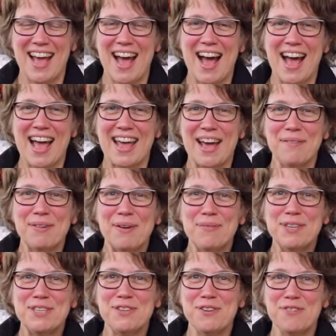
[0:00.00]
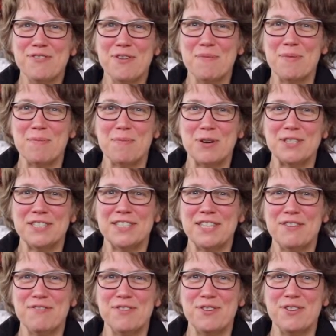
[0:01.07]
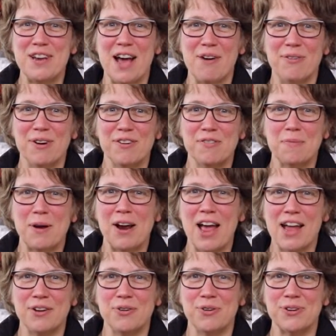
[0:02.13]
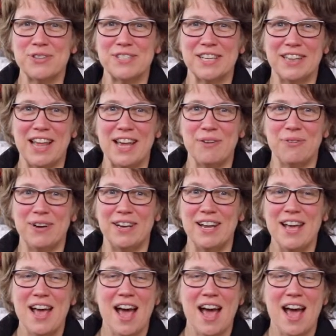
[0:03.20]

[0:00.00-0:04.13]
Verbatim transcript: Hi, I'm coming to you from Emergency Food Network from our headquarters in Lakewood,